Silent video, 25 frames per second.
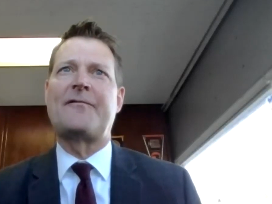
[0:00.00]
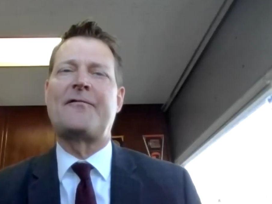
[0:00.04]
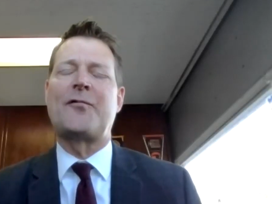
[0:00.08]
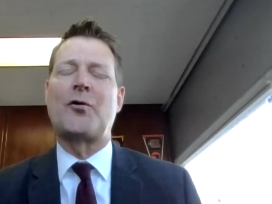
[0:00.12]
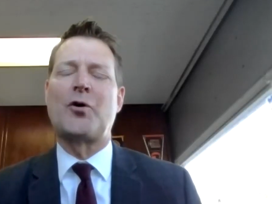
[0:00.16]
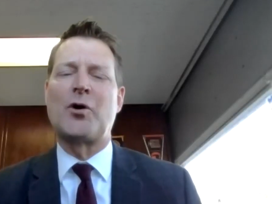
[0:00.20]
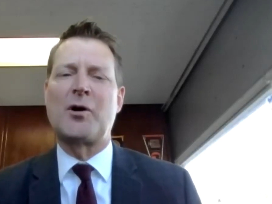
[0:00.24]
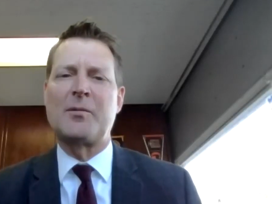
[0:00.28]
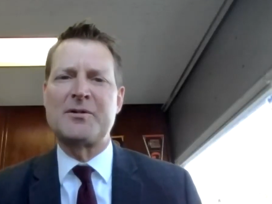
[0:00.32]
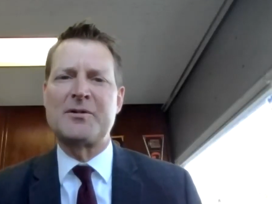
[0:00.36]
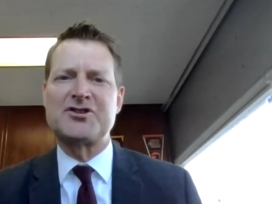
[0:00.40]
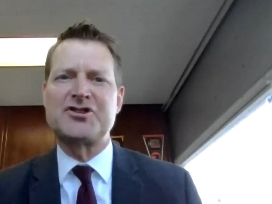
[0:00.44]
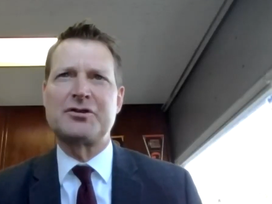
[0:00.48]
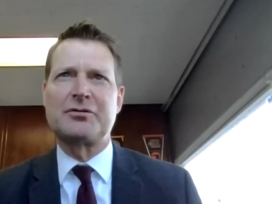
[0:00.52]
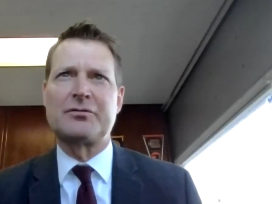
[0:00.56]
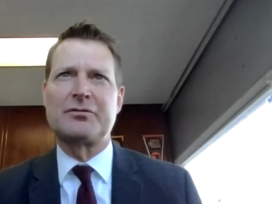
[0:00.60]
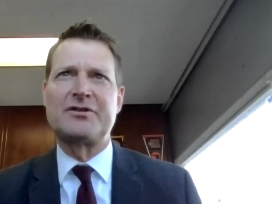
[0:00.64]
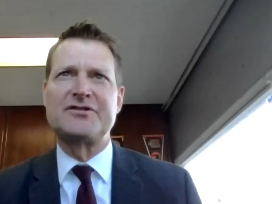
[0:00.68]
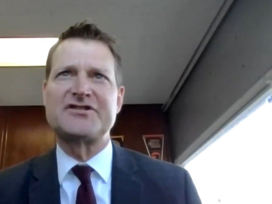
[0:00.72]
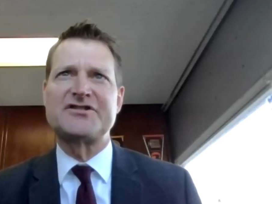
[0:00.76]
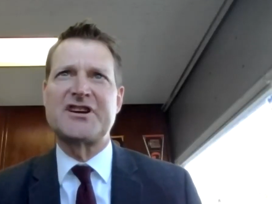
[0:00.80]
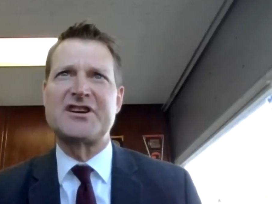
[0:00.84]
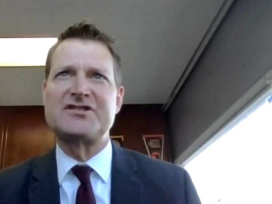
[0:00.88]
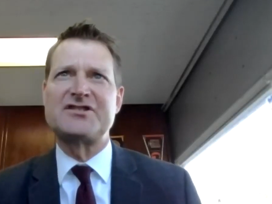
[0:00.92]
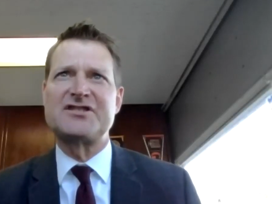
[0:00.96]
form a
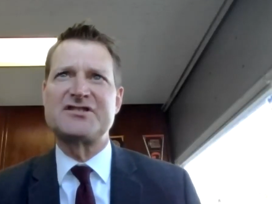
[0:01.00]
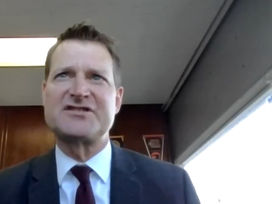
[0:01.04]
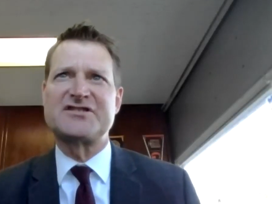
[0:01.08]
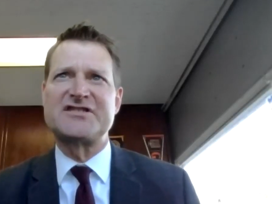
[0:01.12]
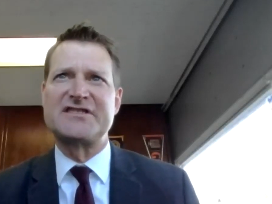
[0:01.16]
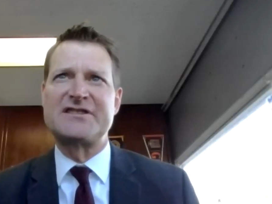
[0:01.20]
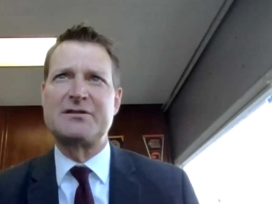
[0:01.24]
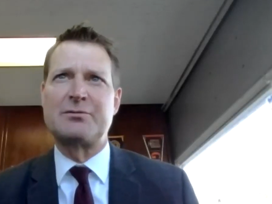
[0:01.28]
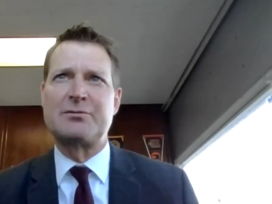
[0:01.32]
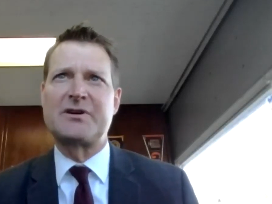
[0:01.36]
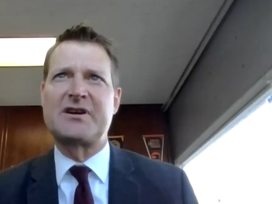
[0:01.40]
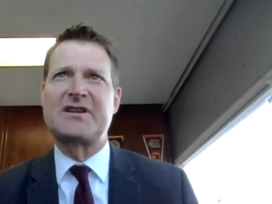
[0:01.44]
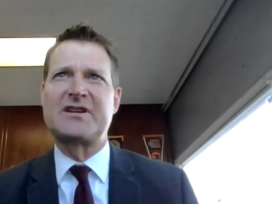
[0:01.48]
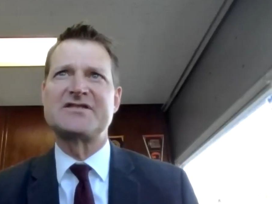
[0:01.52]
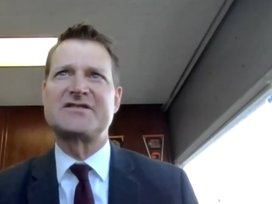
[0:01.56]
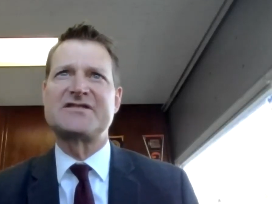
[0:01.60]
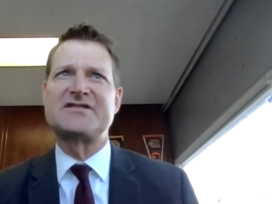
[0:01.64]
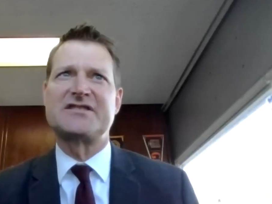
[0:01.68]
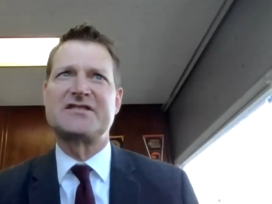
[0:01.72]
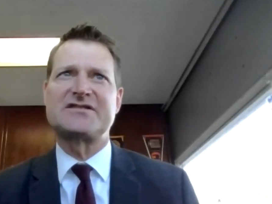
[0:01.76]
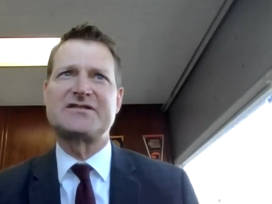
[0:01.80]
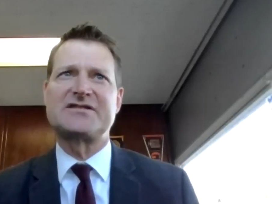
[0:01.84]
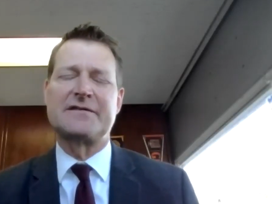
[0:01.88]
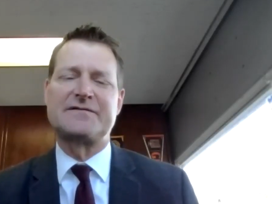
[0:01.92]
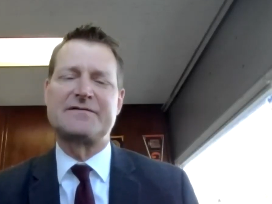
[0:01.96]
children's agency that would
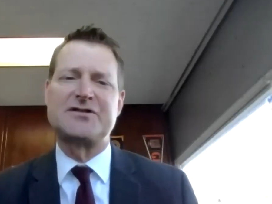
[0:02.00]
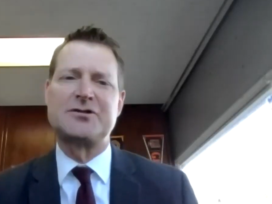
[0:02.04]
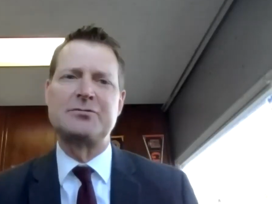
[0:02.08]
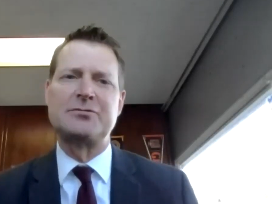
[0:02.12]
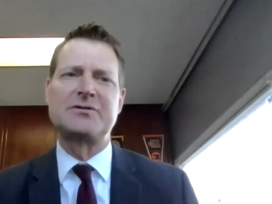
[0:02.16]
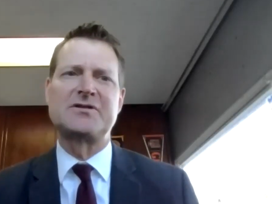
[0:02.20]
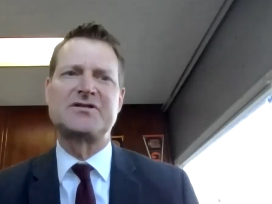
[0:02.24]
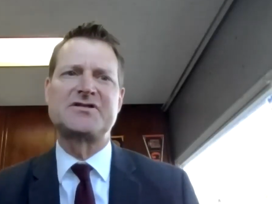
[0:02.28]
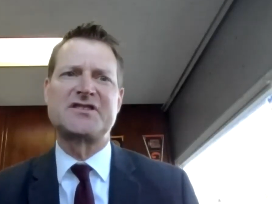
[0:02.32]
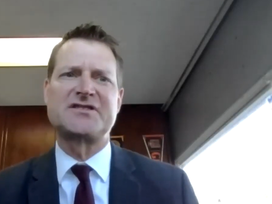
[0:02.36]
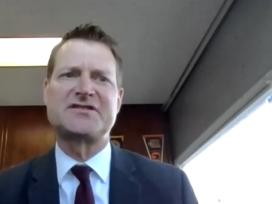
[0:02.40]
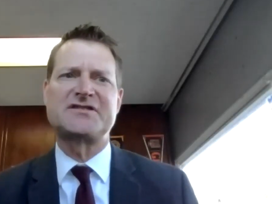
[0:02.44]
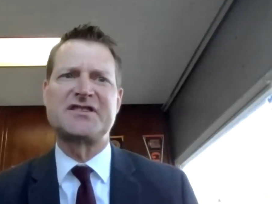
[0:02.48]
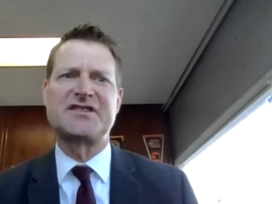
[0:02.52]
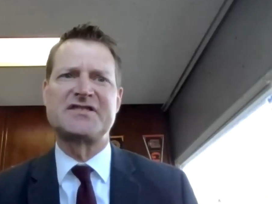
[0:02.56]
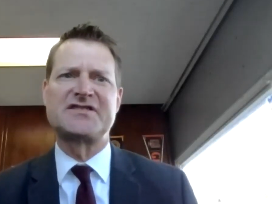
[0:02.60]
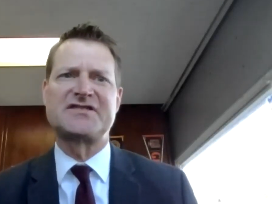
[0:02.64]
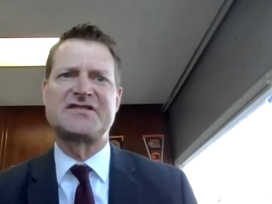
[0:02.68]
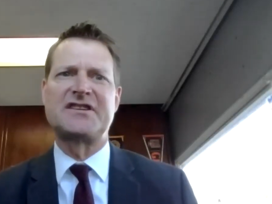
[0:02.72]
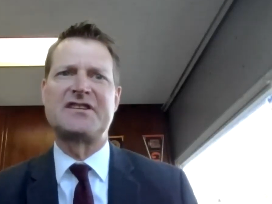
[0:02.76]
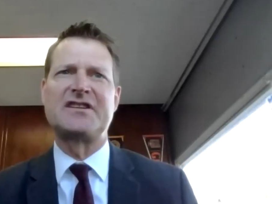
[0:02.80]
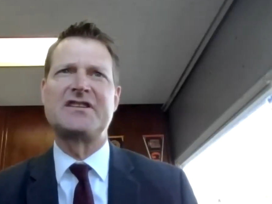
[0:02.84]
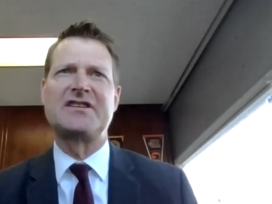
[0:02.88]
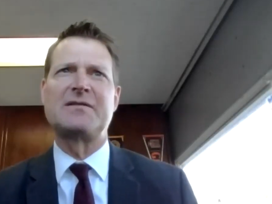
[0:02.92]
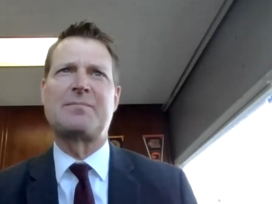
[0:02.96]
consist of two existing
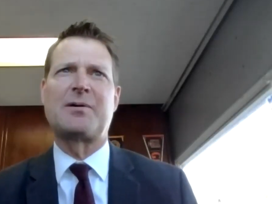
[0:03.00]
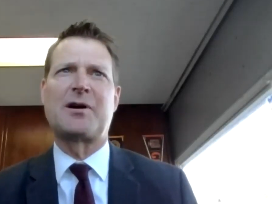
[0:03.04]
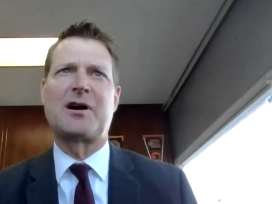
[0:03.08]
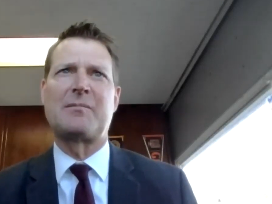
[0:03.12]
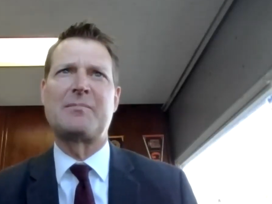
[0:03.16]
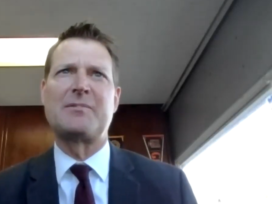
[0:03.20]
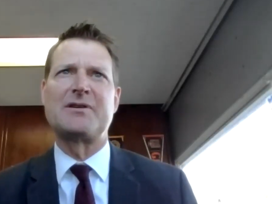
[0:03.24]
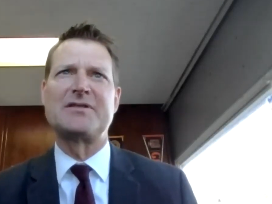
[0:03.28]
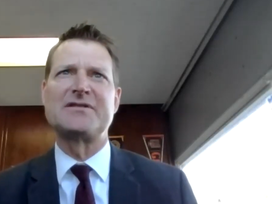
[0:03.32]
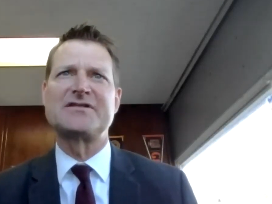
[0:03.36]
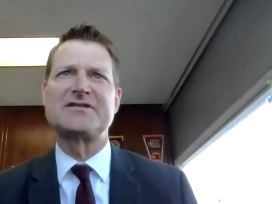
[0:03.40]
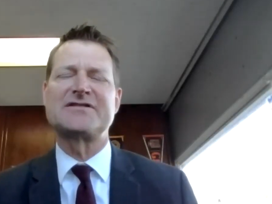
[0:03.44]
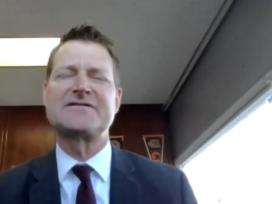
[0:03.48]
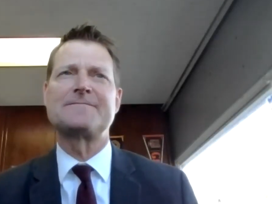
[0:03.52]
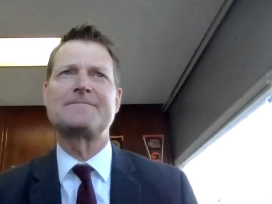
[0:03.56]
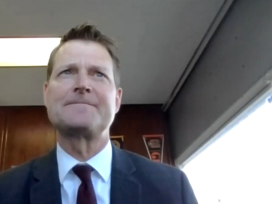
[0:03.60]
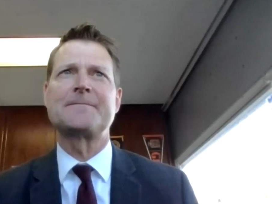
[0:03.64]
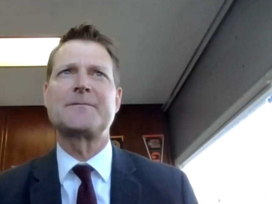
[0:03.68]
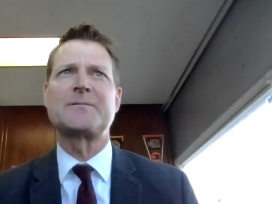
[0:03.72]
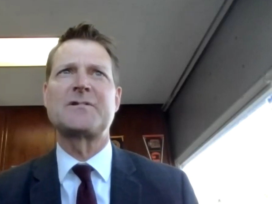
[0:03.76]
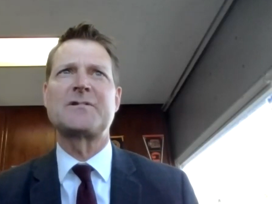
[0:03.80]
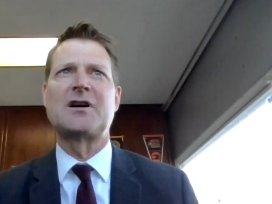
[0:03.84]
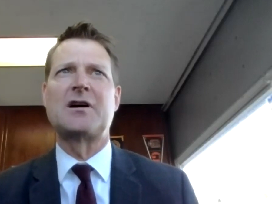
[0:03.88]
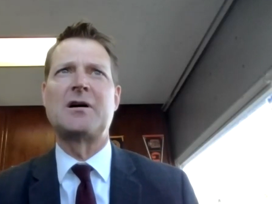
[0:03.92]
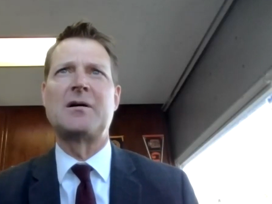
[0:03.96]
city departments,
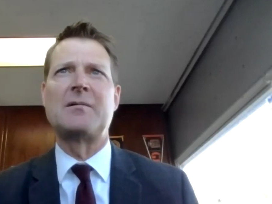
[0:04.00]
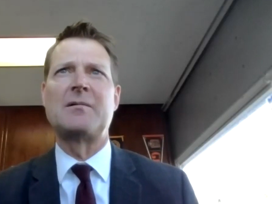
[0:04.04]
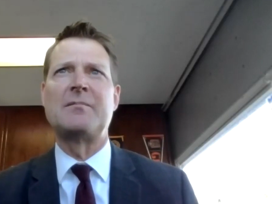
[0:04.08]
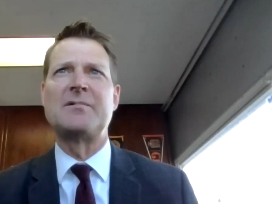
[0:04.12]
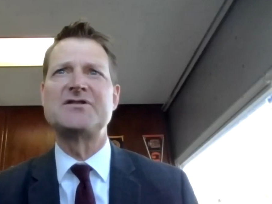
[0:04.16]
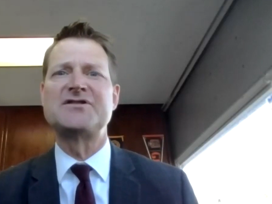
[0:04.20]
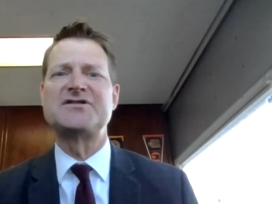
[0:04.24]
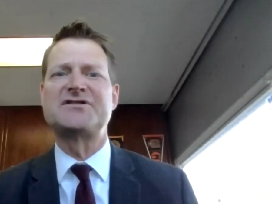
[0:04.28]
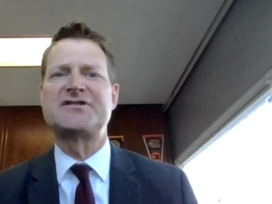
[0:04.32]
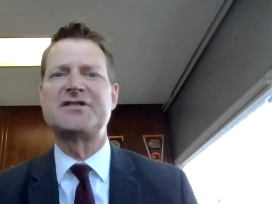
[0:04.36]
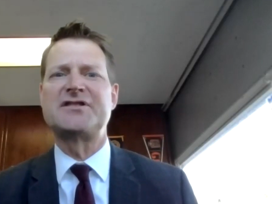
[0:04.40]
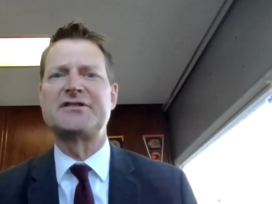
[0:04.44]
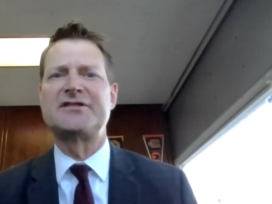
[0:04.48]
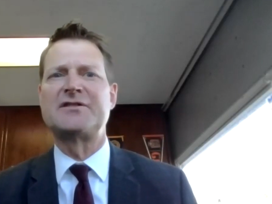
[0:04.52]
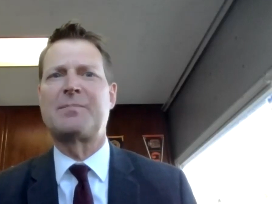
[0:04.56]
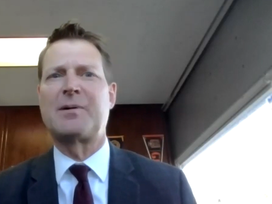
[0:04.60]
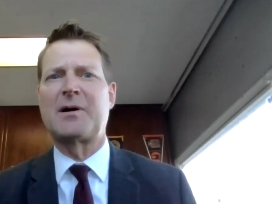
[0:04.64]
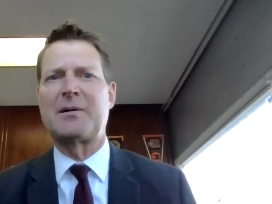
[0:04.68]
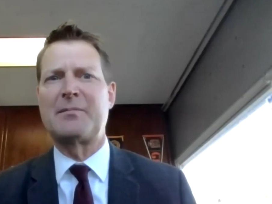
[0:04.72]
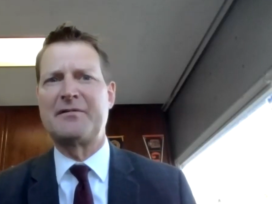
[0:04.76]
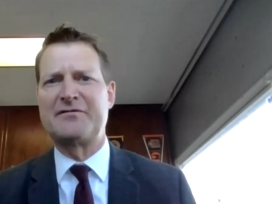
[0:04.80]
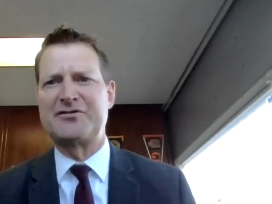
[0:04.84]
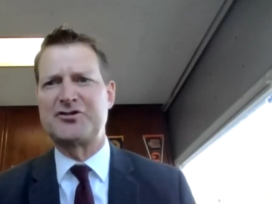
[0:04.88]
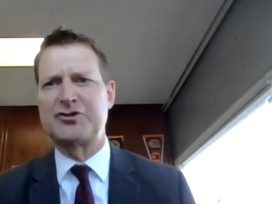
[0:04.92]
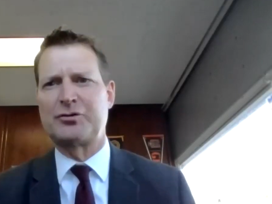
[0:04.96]
the
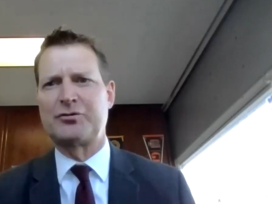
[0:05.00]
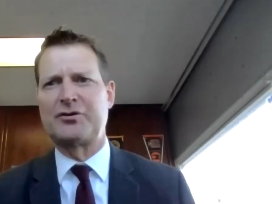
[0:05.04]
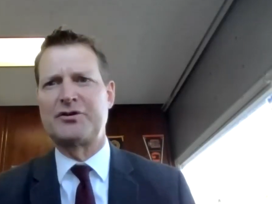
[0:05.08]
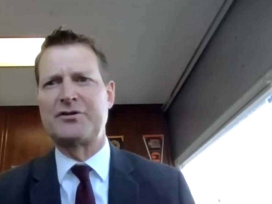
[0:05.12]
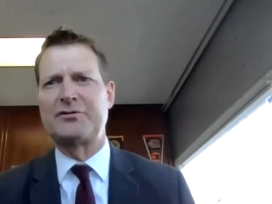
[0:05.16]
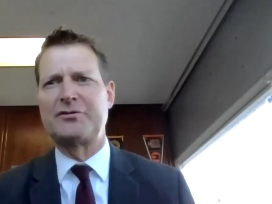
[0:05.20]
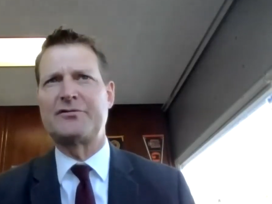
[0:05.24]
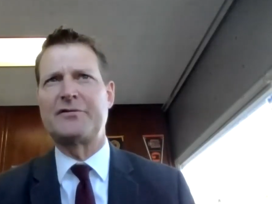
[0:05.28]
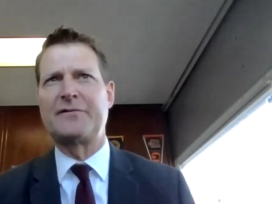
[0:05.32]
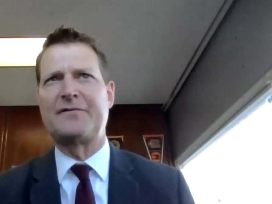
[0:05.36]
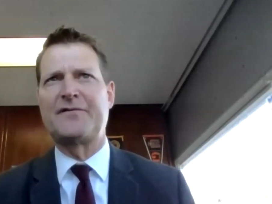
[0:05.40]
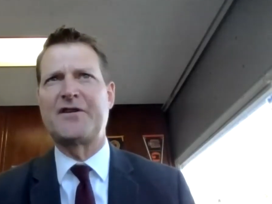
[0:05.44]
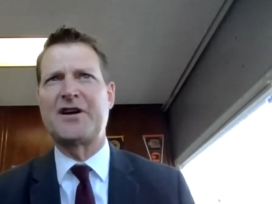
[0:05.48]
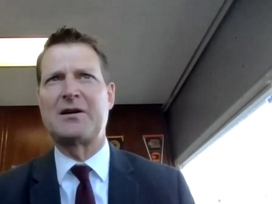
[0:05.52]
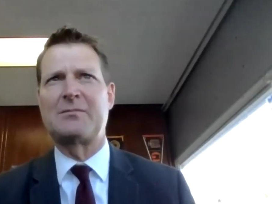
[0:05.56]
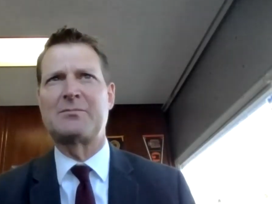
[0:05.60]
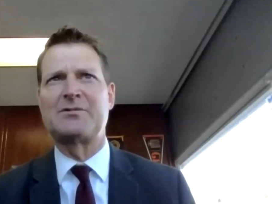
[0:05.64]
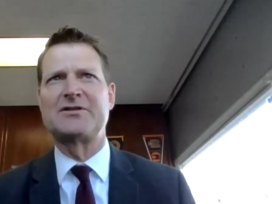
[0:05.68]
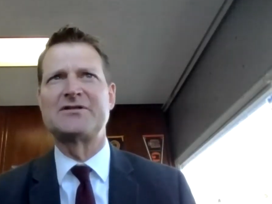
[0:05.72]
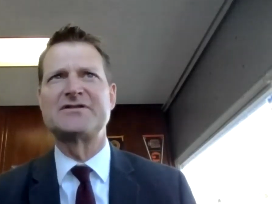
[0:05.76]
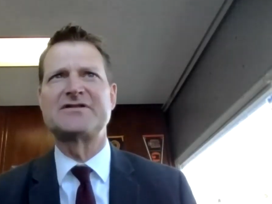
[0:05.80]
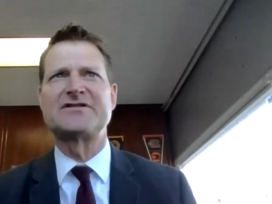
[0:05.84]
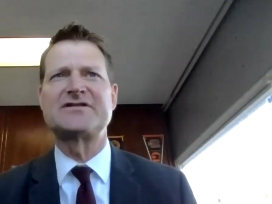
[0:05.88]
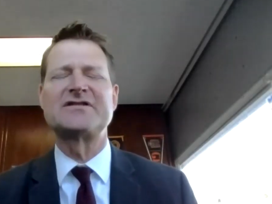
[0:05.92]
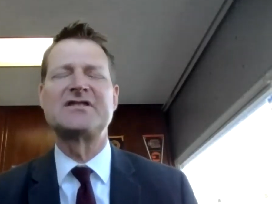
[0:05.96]
Department of Children, Youth, and
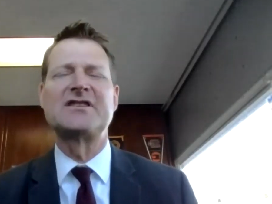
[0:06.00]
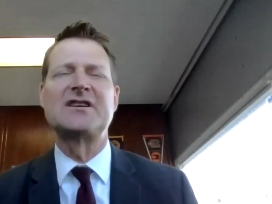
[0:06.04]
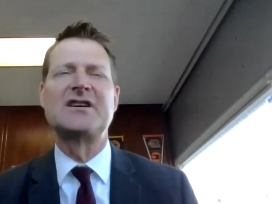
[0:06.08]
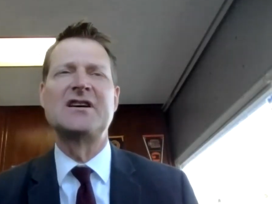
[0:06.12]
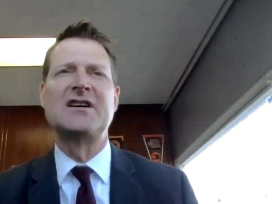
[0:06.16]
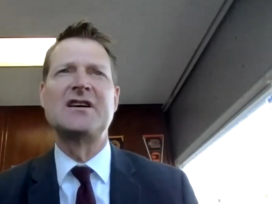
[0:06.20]
Families,